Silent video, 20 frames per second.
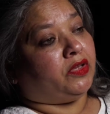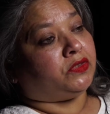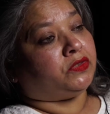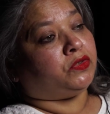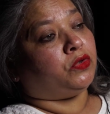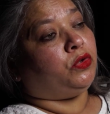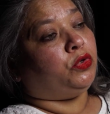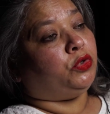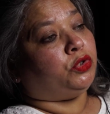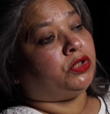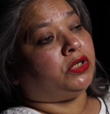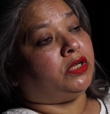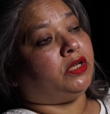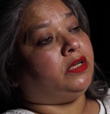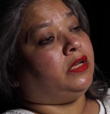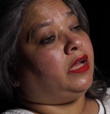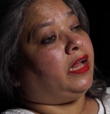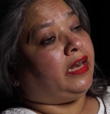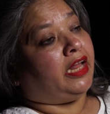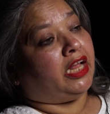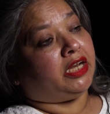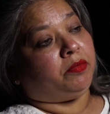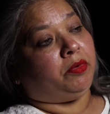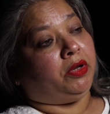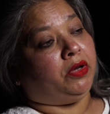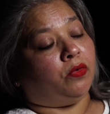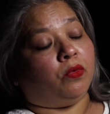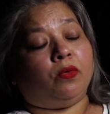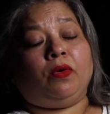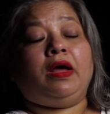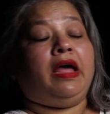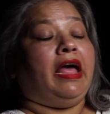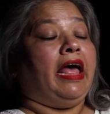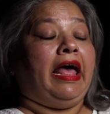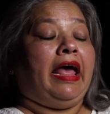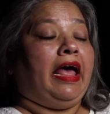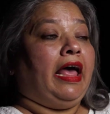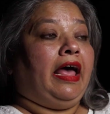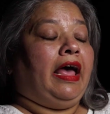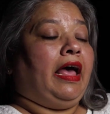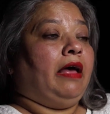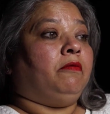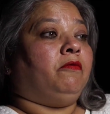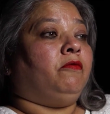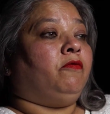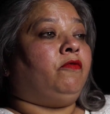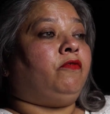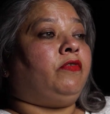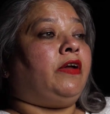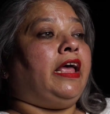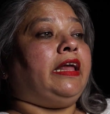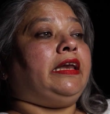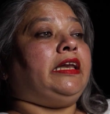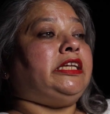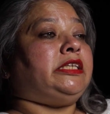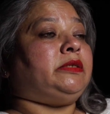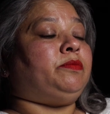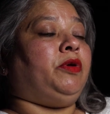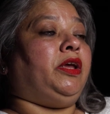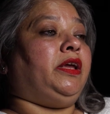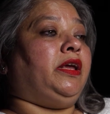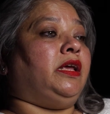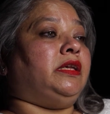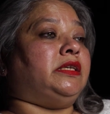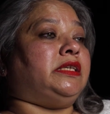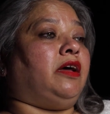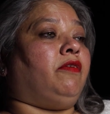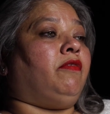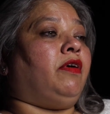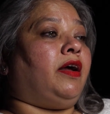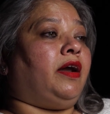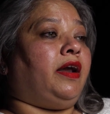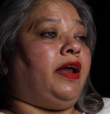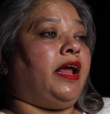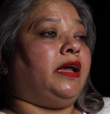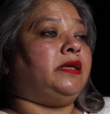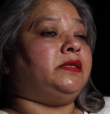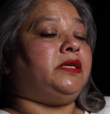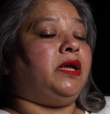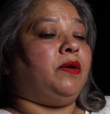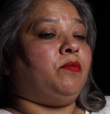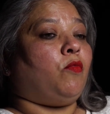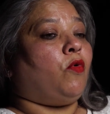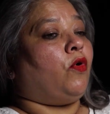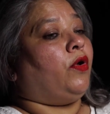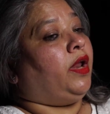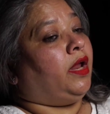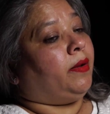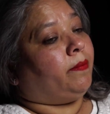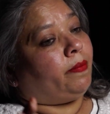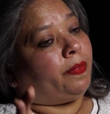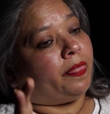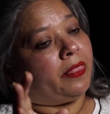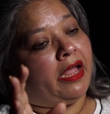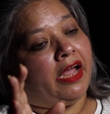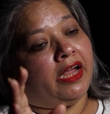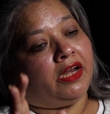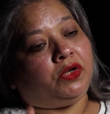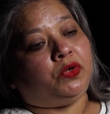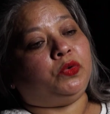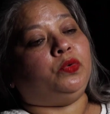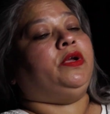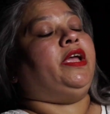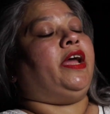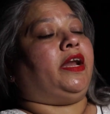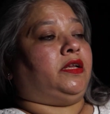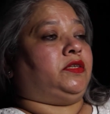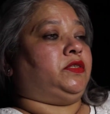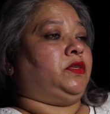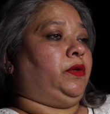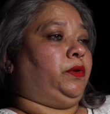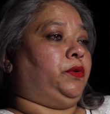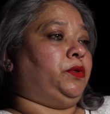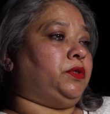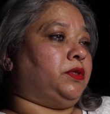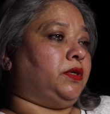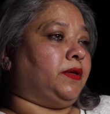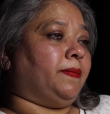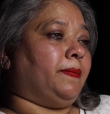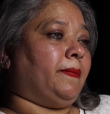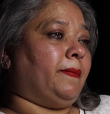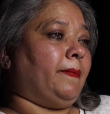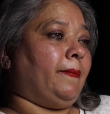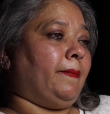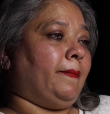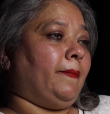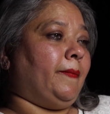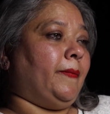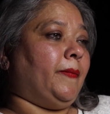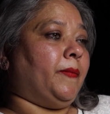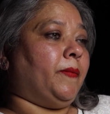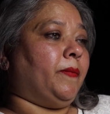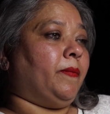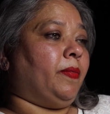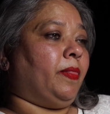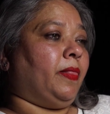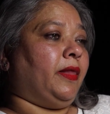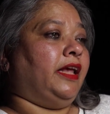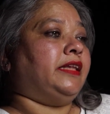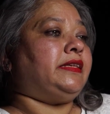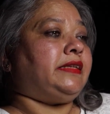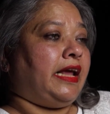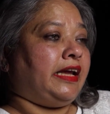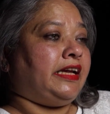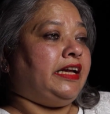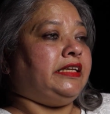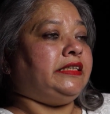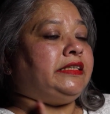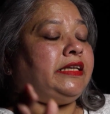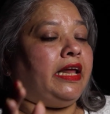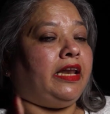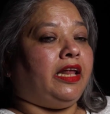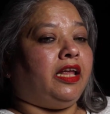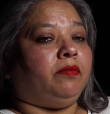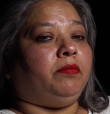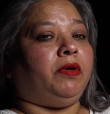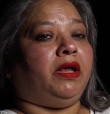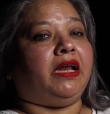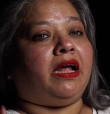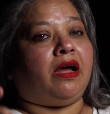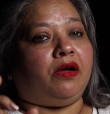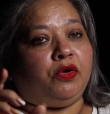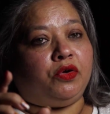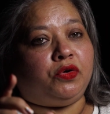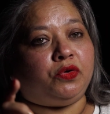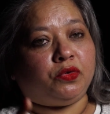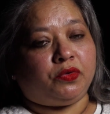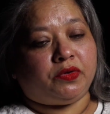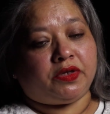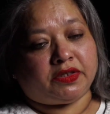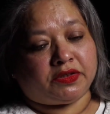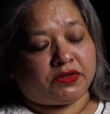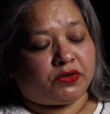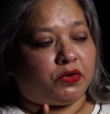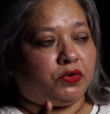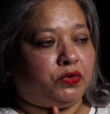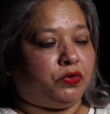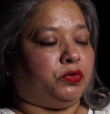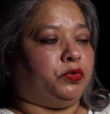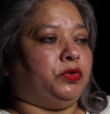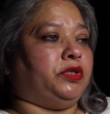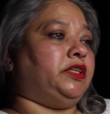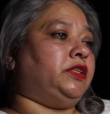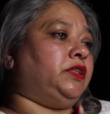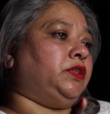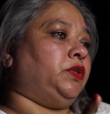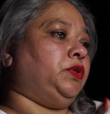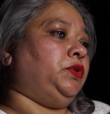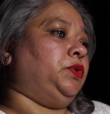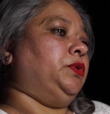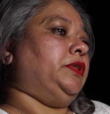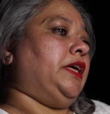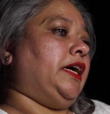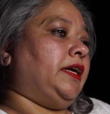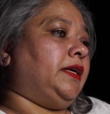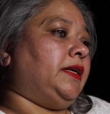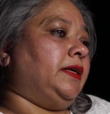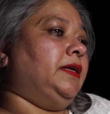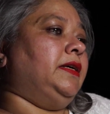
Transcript: a solution and let me know. Frankly speaking, Savar, next day morning, I do get a solution. It's like he's telling me, now you do this or do this or do that.